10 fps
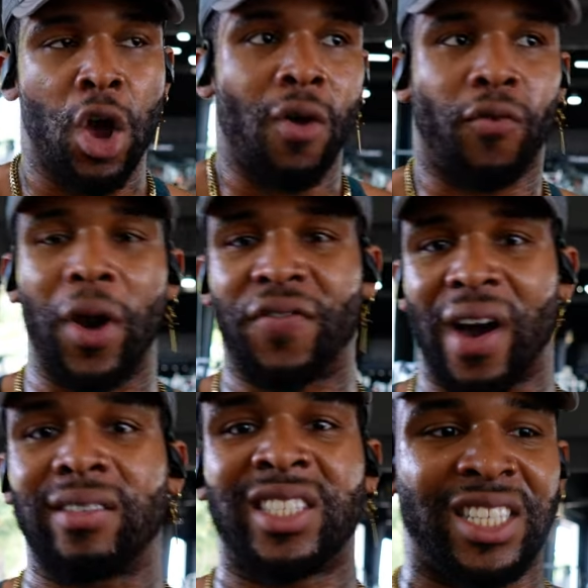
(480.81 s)

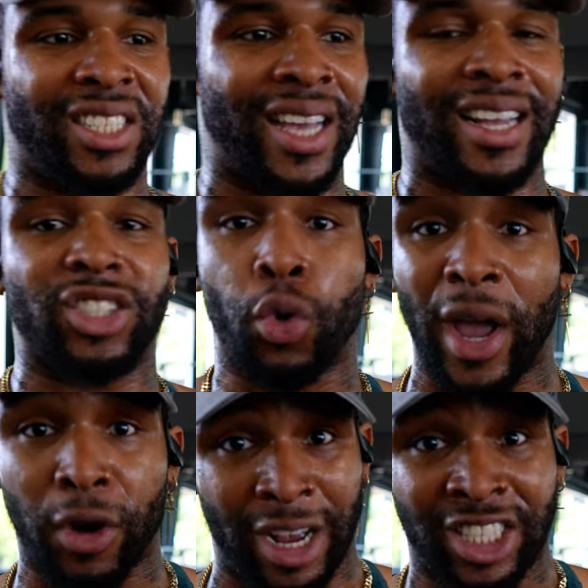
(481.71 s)
45 to 60 seconds,
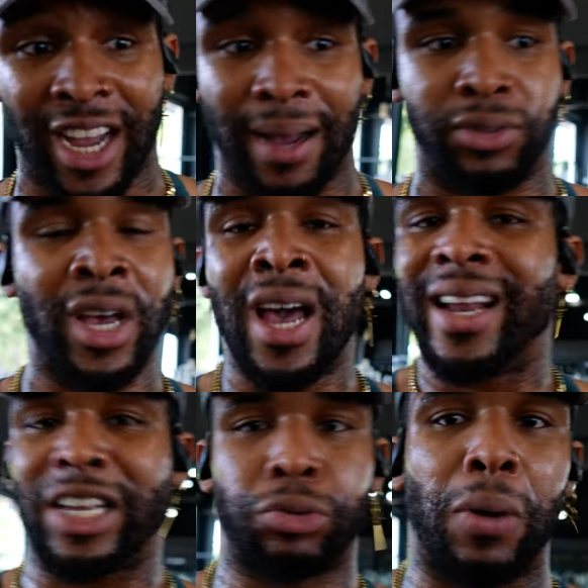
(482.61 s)
quick rest times.
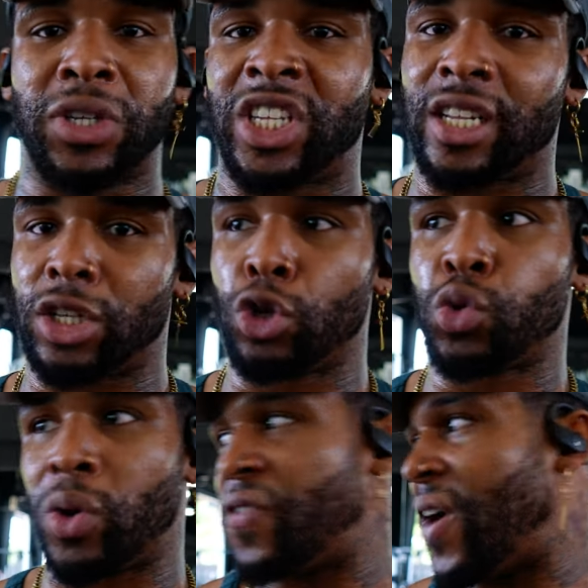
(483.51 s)
That's why we're sticking to
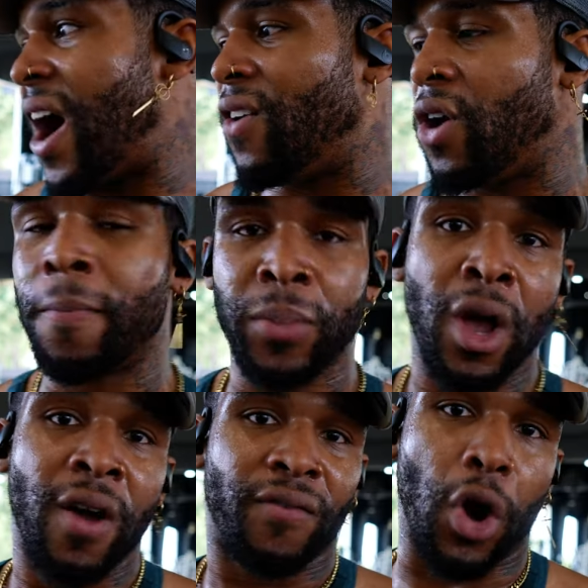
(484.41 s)
225
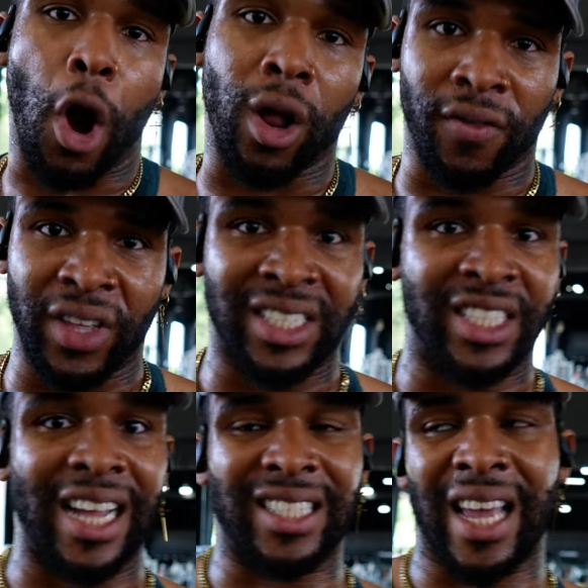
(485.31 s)
for all of these
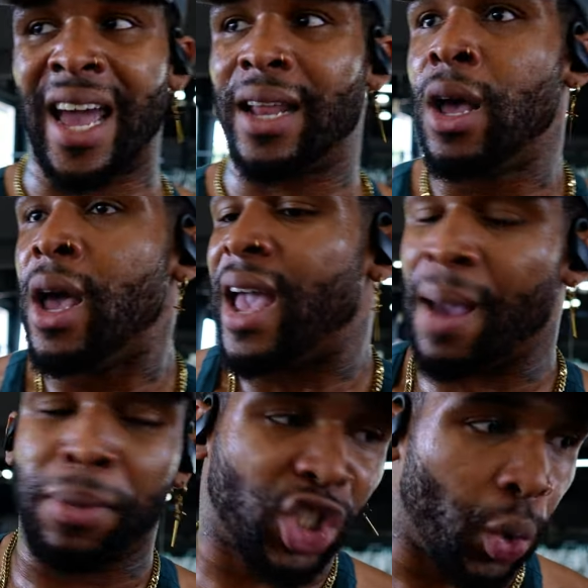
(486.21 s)
sets. And
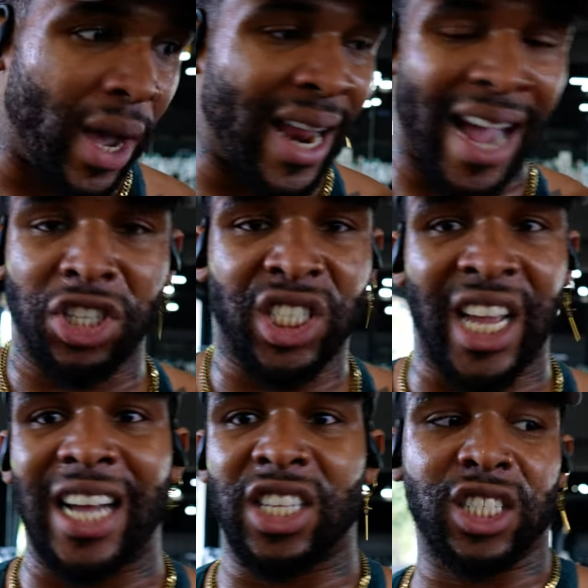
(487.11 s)
in between
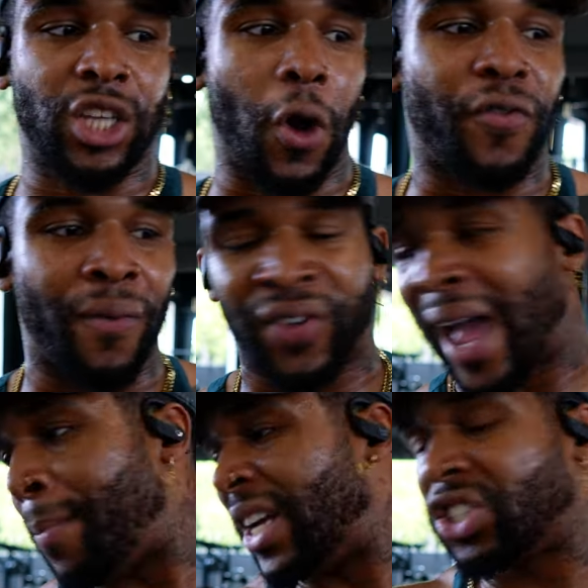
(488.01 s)
exercises, so from
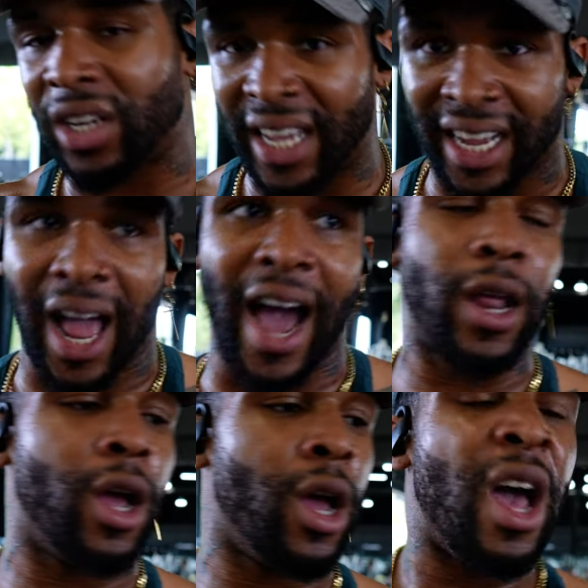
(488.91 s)
flat bench to decline,
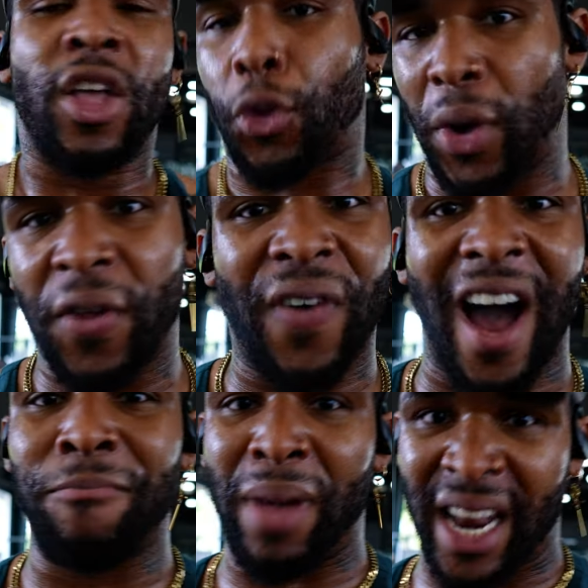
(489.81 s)
three to
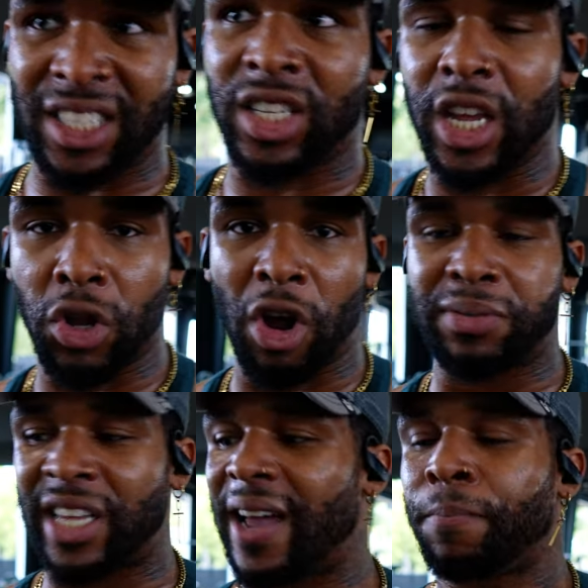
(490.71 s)
five minutes, you know what
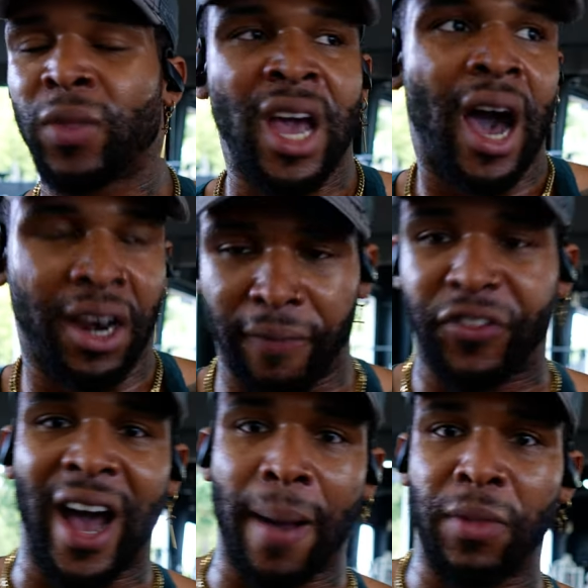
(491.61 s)
I'm saying? Enough
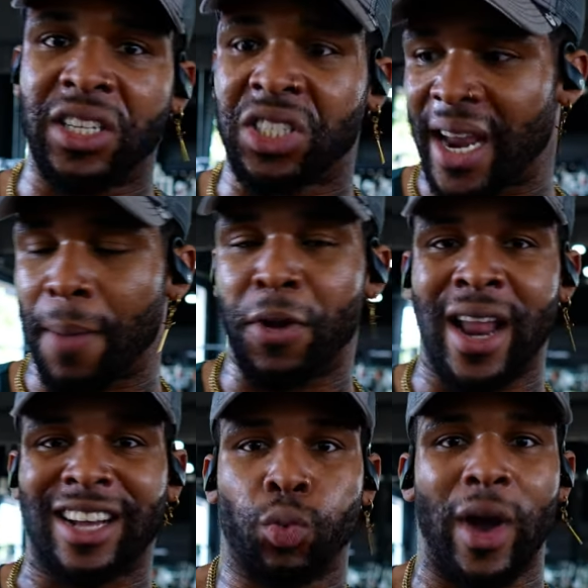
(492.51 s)
time to set up your
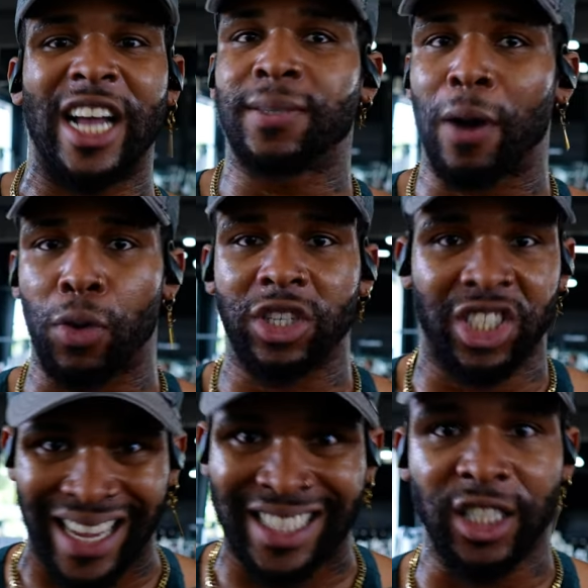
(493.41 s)
next weight. but we're
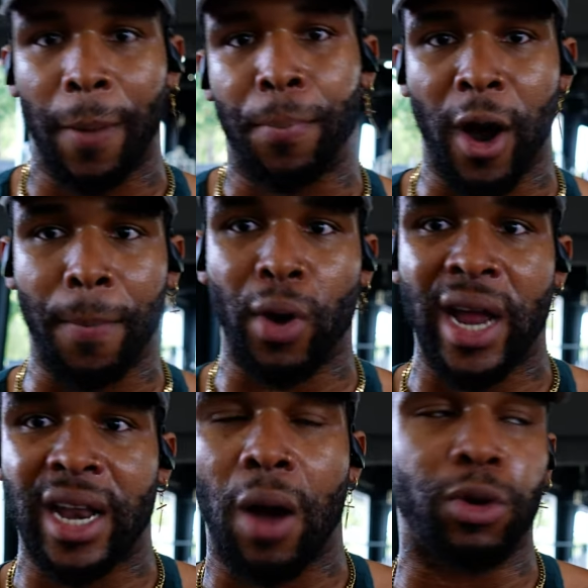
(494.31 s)
chasing the pump right
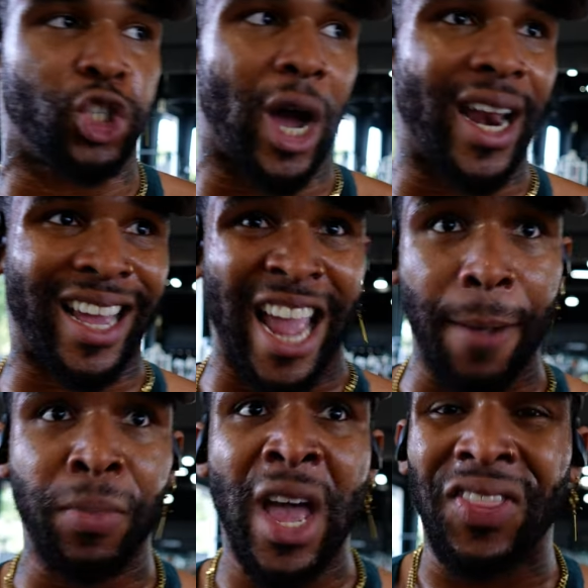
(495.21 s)
now. We're trying to keep
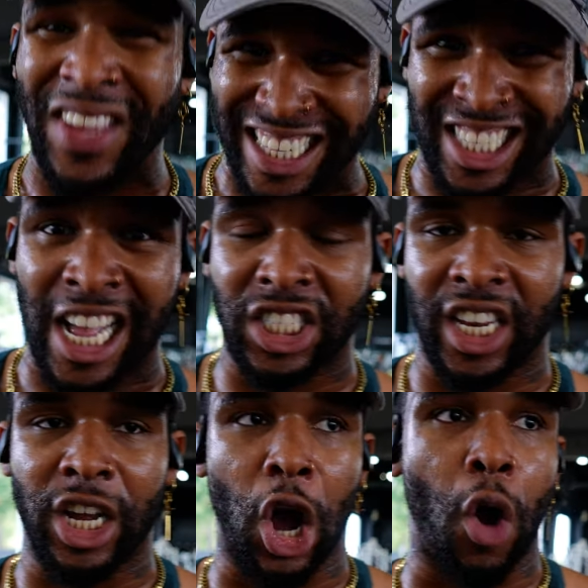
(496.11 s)
the
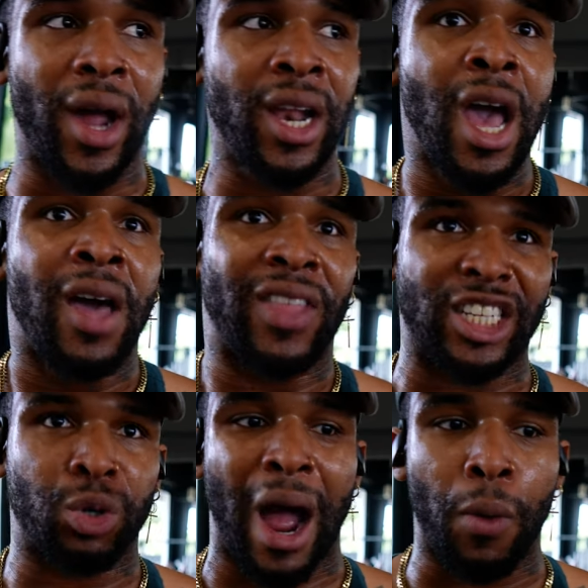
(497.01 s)
intensity going.
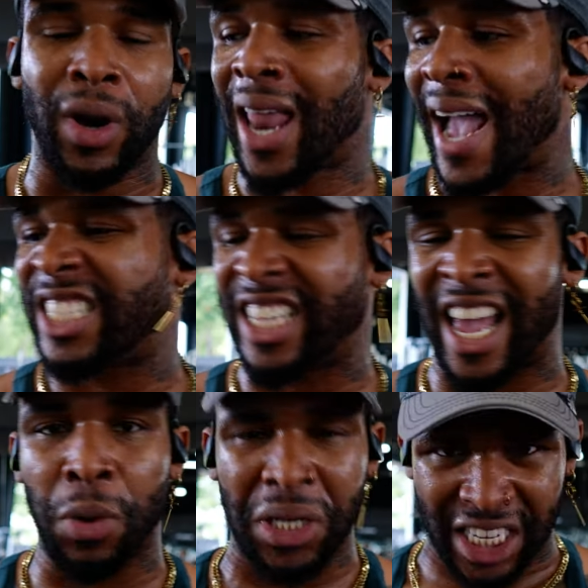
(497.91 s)
That's why we're like
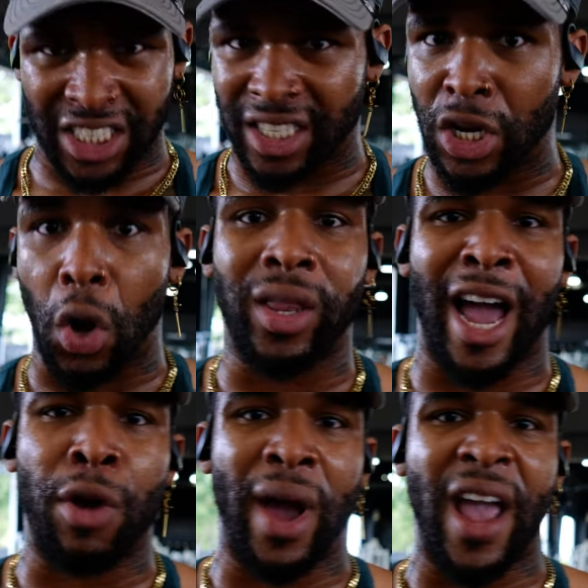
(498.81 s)
staying with this, you know,
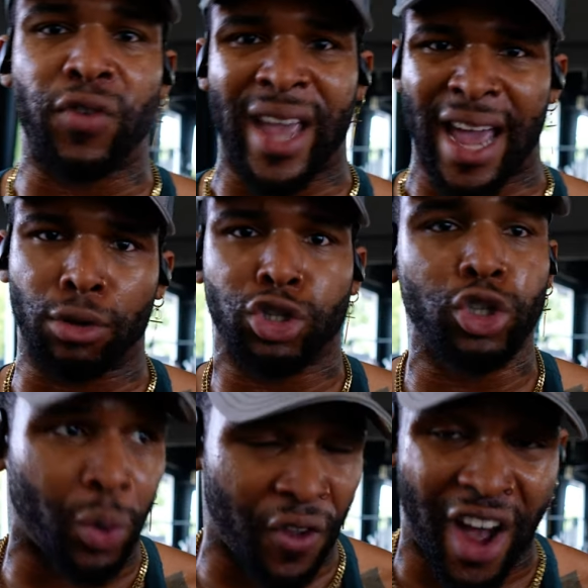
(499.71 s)
lightweight. you can't do
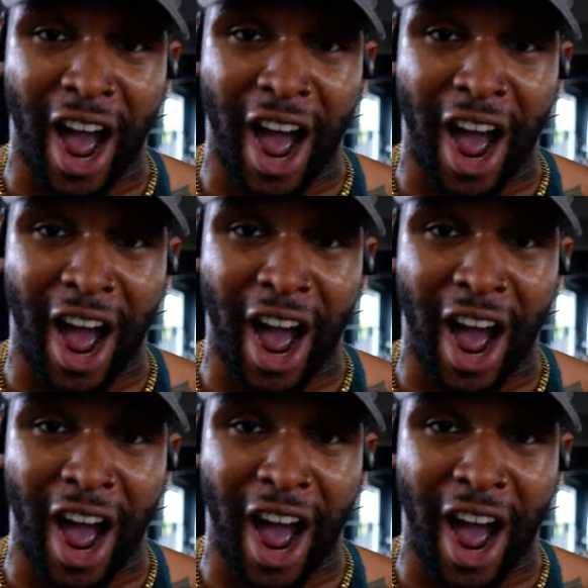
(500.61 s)
225,